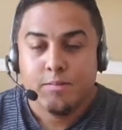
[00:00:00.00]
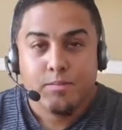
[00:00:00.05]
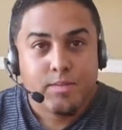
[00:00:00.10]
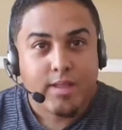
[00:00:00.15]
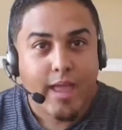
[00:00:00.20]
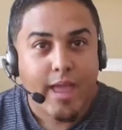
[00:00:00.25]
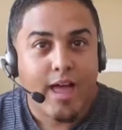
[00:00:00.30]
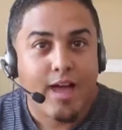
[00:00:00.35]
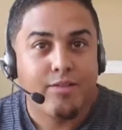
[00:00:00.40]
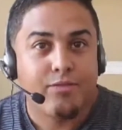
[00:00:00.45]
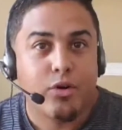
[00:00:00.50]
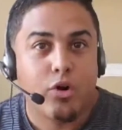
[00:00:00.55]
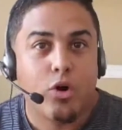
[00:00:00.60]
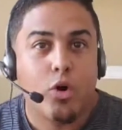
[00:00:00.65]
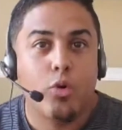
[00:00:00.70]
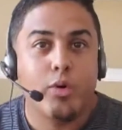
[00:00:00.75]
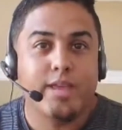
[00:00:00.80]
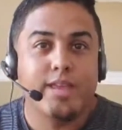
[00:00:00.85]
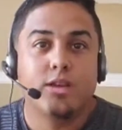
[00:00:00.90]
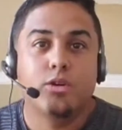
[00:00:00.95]
they have a
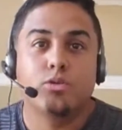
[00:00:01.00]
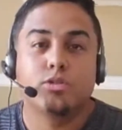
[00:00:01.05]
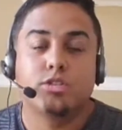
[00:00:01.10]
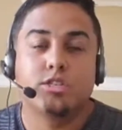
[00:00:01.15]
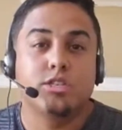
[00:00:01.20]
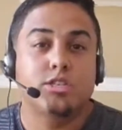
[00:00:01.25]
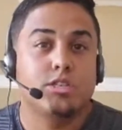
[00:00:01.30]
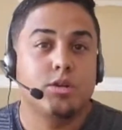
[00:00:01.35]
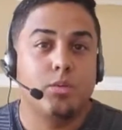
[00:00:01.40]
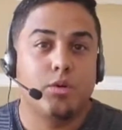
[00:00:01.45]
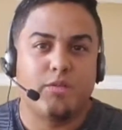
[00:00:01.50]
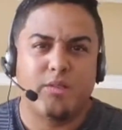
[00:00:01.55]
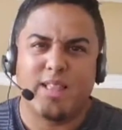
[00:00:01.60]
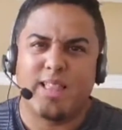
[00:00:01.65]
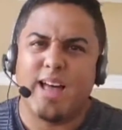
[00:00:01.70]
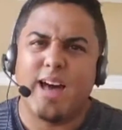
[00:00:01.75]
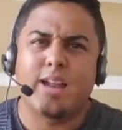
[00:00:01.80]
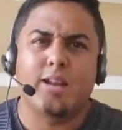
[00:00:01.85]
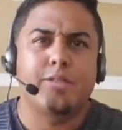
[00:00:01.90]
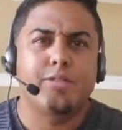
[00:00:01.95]
whole ecosystem of a
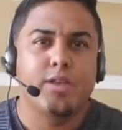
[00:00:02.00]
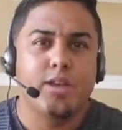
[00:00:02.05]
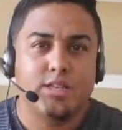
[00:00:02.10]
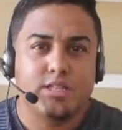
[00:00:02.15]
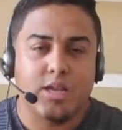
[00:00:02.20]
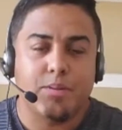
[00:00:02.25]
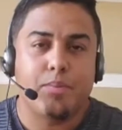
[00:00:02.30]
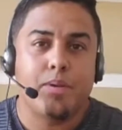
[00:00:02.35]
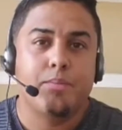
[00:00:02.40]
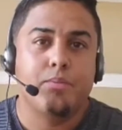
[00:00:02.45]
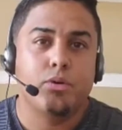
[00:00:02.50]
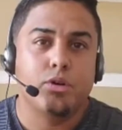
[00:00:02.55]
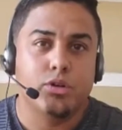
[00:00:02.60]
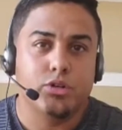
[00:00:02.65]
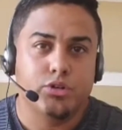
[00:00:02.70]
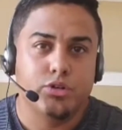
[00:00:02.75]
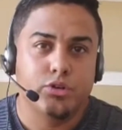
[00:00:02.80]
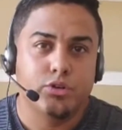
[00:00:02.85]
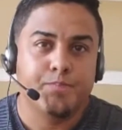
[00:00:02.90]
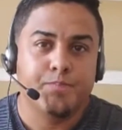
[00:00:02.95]
lot of things that people can
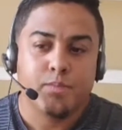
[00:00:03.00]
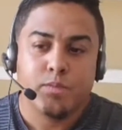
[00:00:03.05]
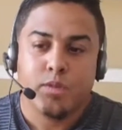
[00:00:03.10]
do.